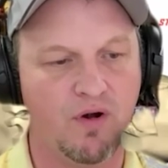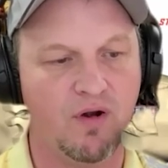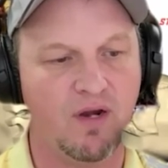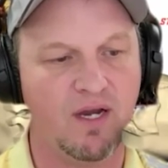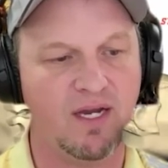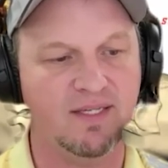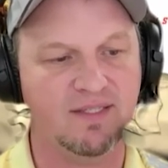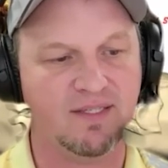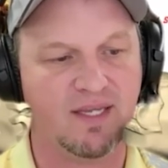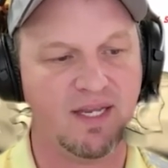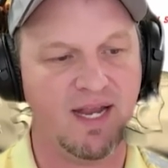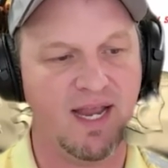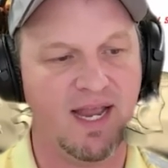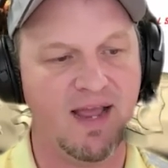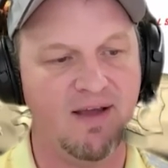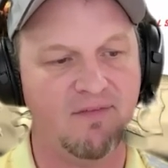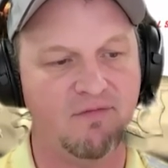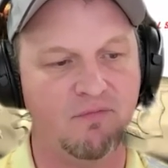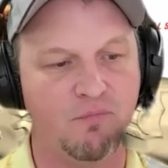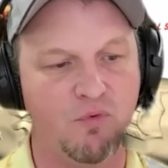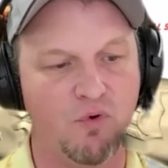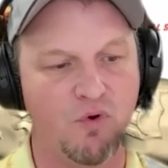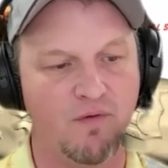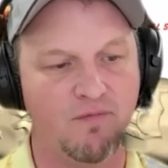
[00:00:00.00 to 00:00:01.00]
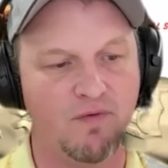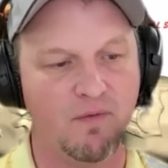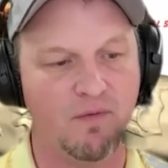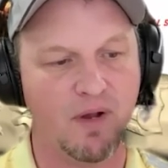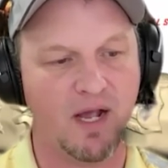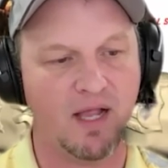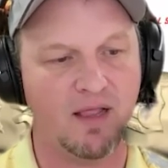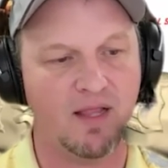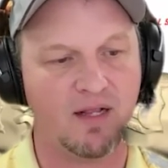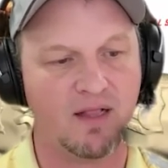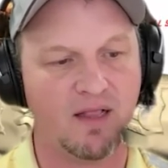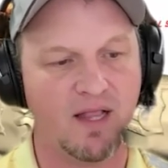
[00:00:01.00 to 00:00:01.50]
he's going to have more of a
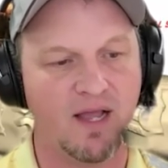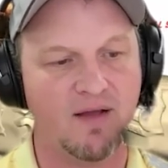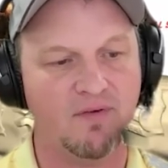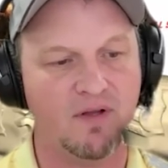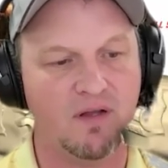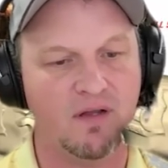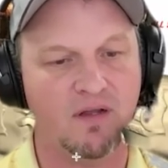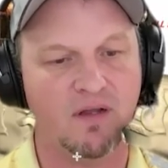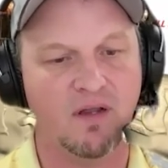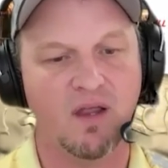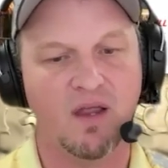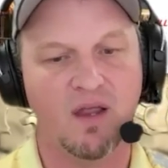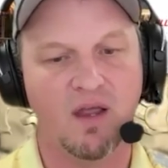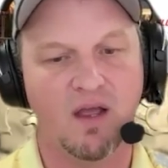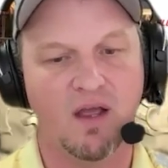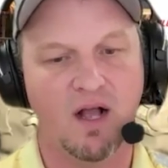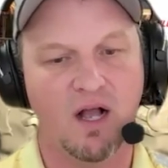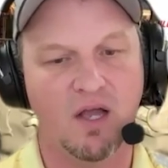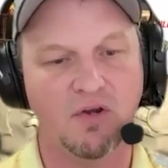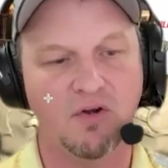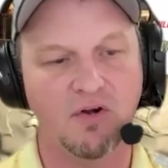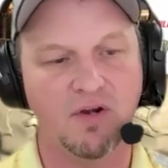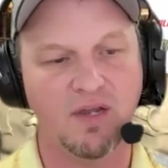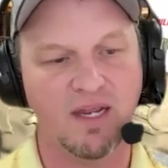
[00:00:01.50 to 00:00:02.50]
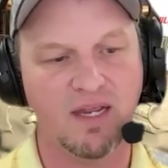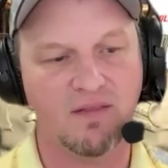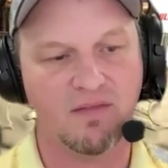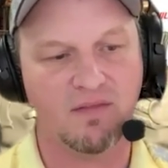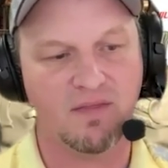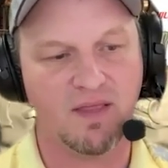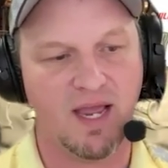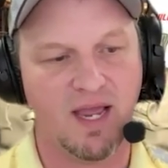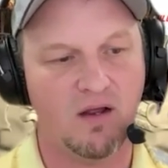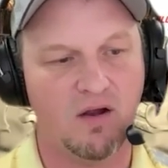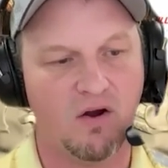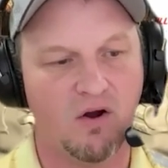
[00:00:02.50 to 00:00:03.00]
balaclava
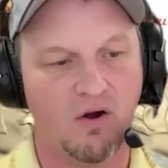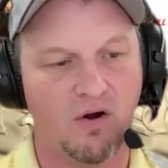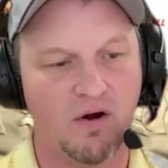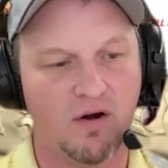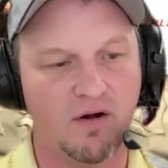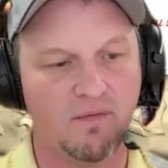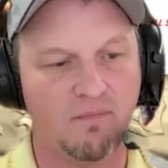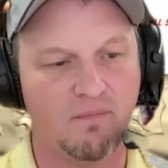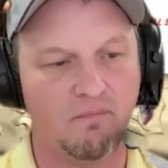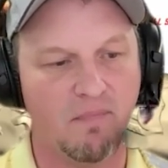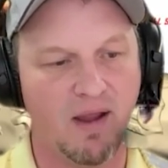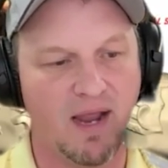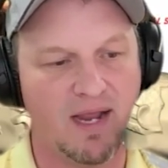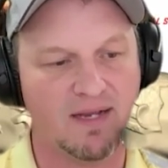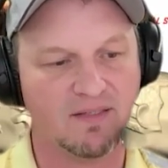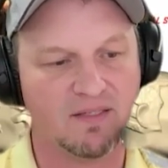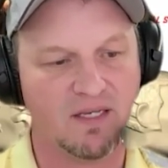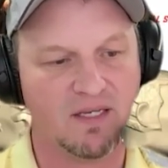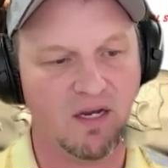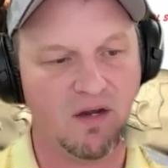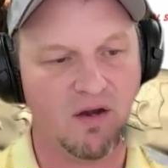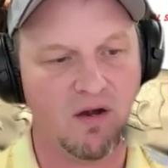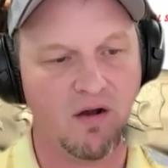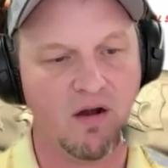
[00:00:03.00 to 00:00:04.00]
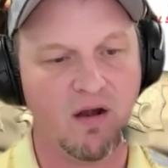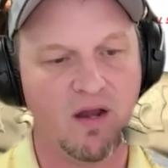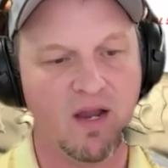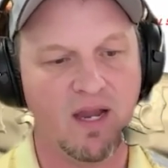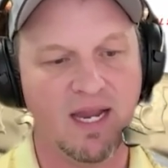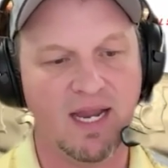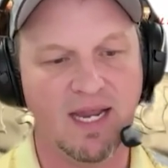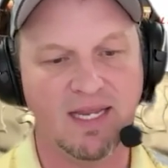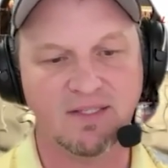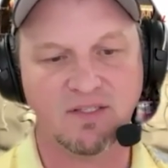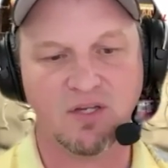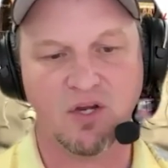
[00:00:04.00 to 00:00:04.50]
underneath that hard mask here.
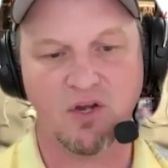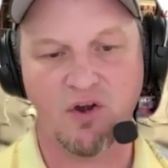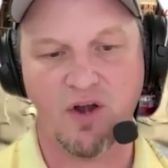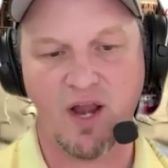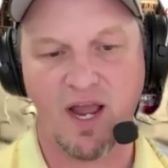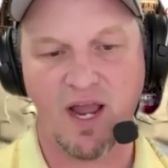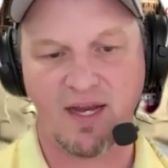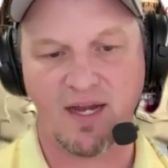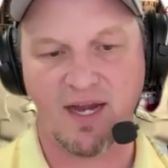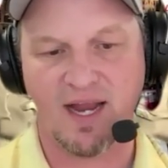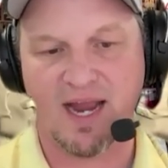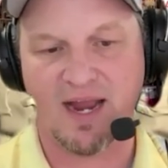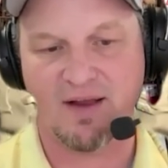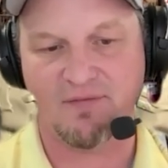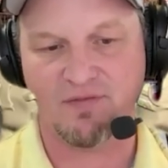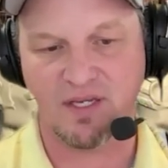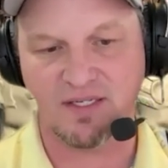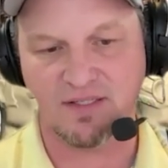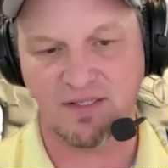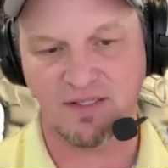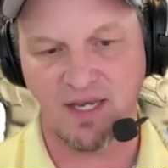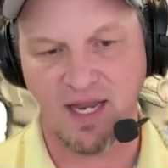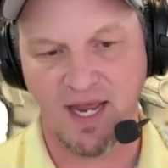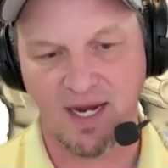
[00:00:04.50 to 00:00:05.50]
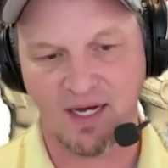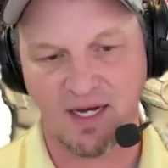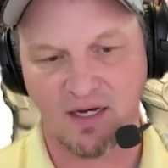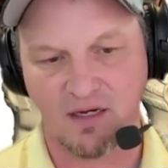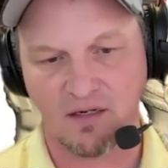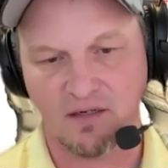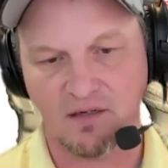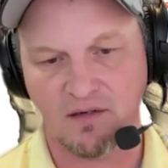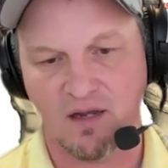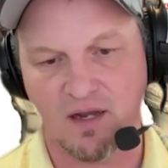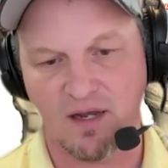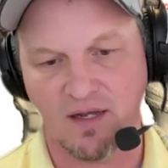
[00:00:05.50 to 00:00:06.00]
And so you're not going to have these
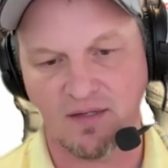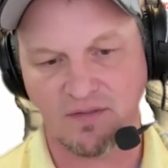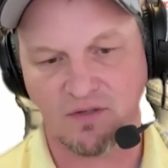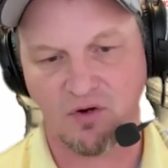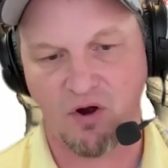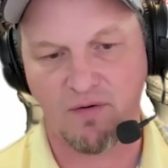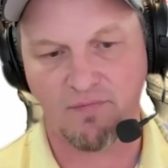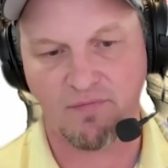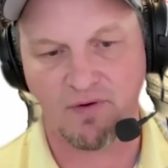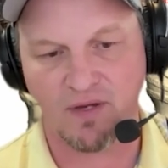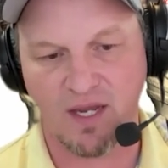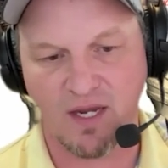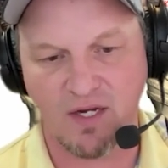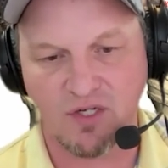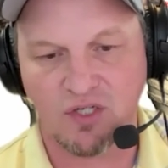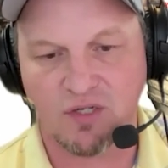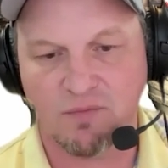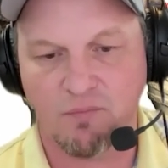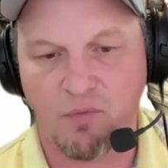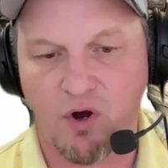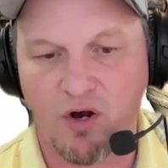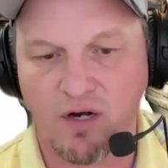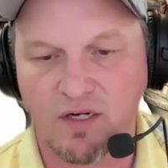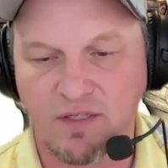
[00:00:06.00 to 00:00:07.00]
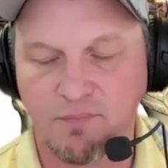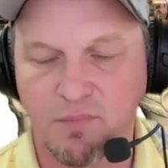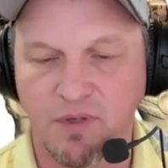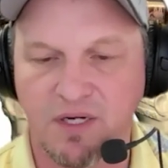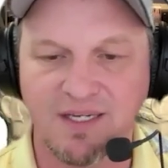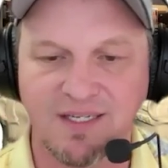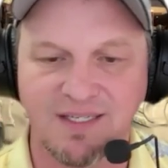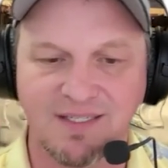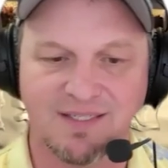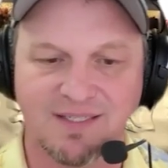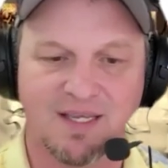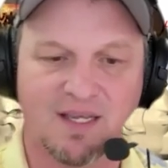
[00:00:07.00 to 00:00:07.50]
neck scarification marks
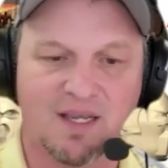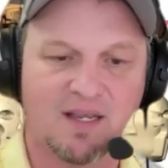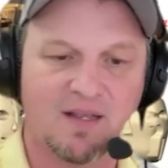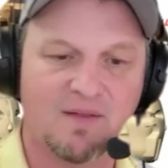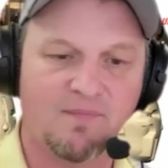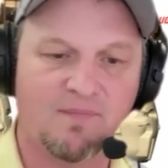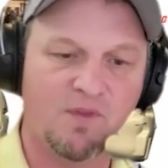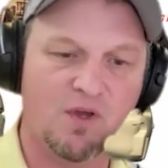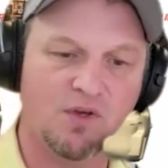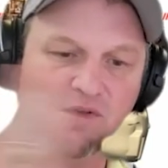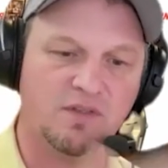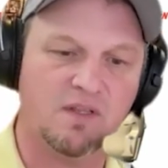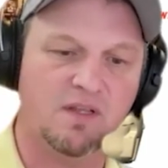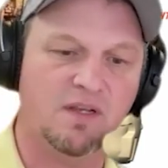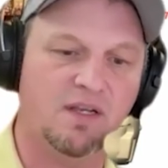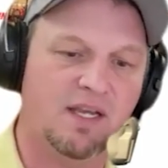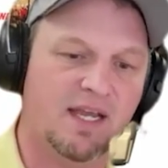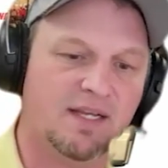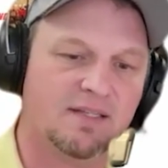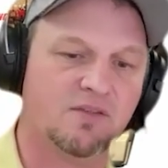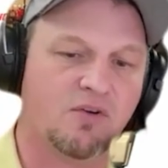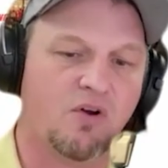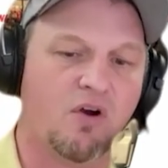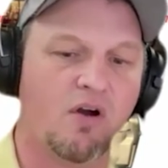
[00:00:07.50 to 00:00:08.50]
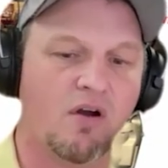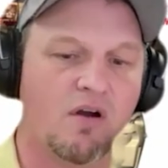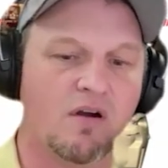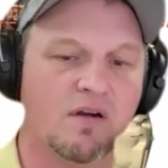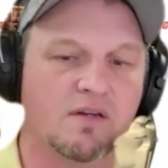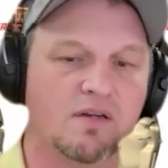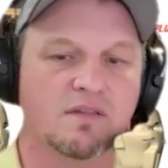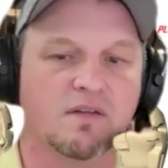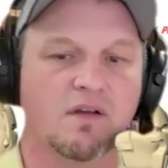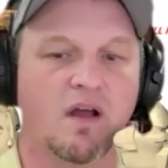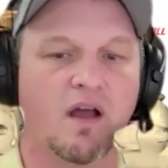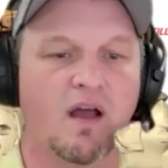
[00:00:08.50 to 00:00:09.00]
because those are the neck
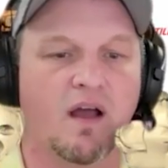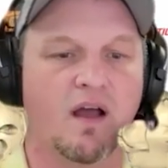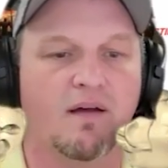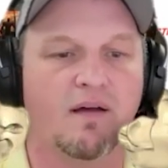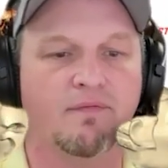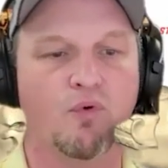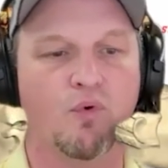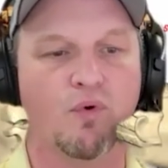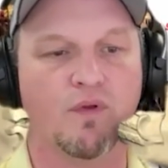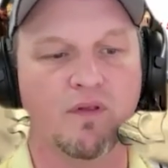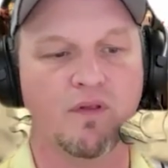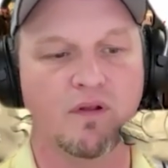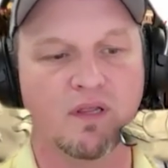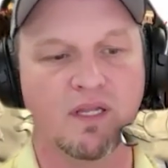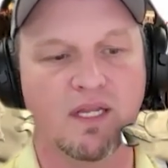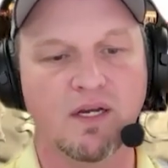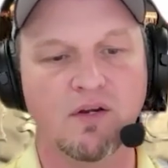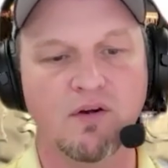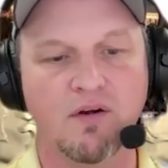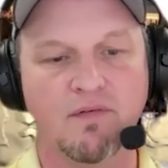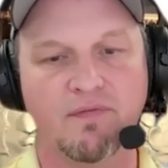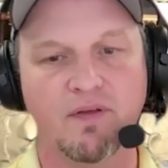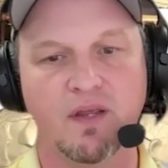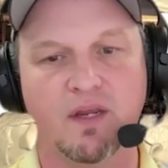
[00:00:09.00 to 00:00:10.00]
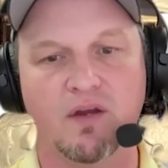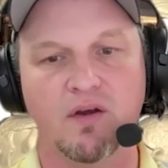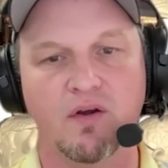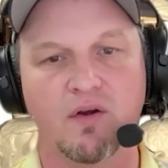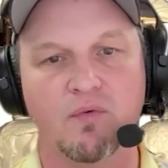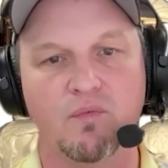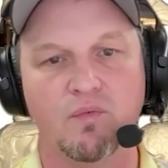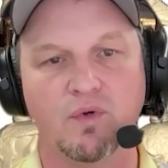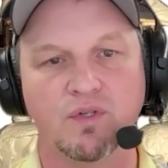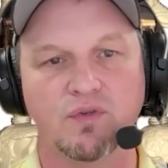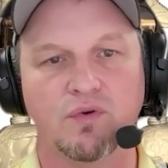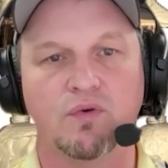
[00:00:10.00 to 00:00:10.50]
scars for the leader
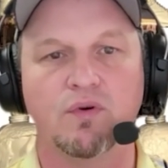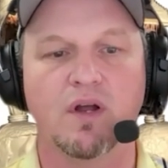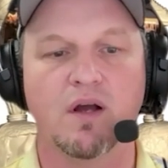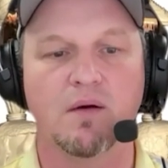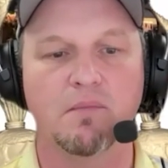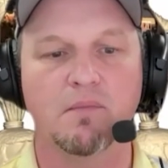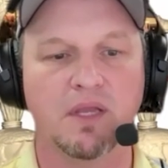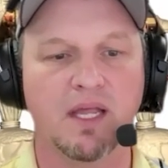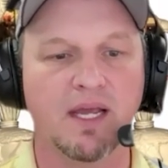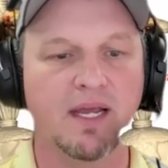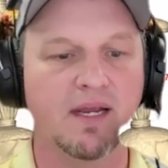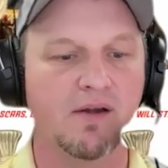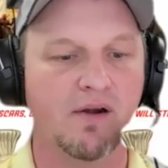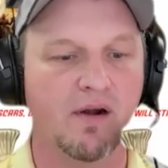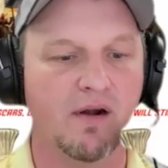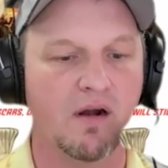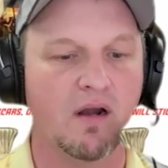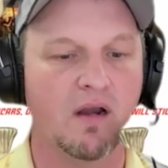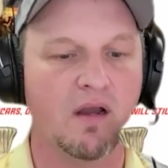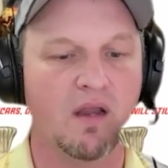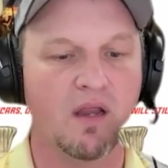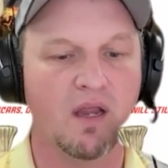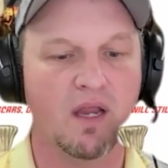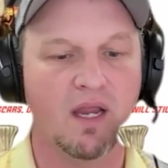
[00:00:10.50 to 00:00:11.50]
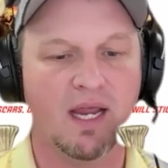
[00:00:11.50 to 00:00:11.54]
figure, which will come later.